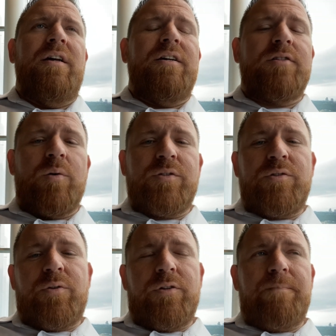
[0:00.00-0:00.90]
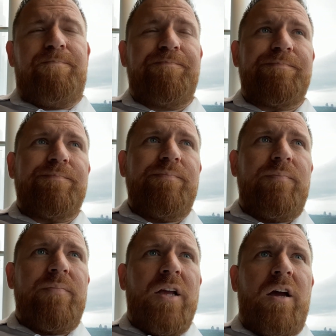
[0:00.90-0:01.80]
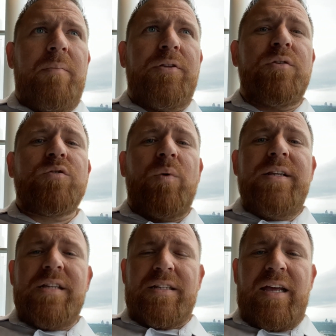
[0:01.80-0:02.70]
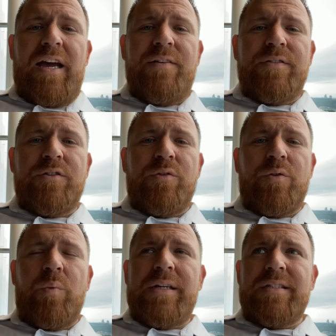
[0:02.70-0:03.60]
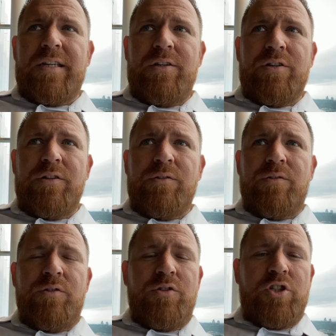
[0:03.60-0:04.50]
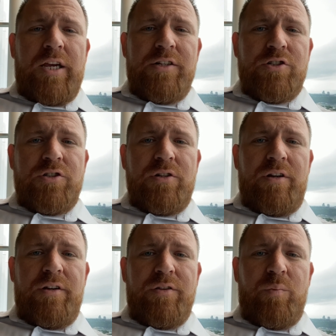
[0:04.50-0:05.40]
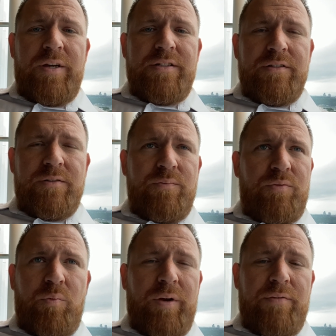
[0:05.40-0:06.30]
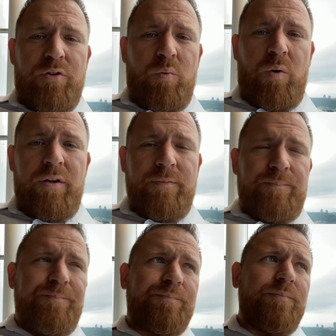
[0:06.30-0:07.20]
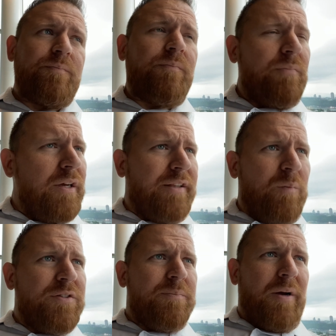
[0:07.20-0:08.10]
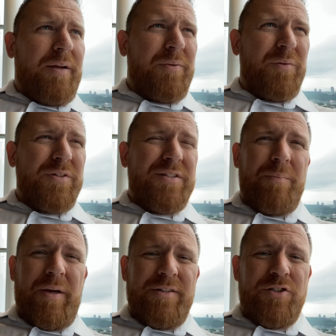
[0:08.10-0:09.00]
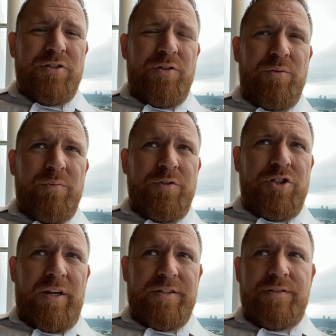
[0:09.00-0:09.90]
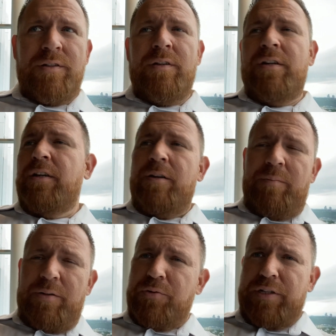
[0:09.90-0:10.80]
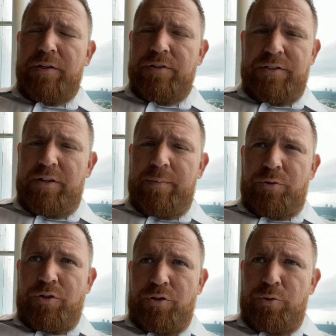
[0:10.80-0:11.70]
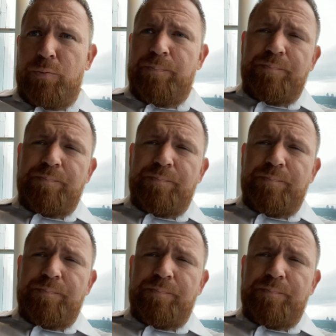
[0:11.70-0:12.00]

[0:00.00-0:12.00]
so it's no good. But those weights that they have, they're the weights that you can change the weights for whatever you want. That wasn't bad, but there wasn't a bench to do chest. But I was still able to do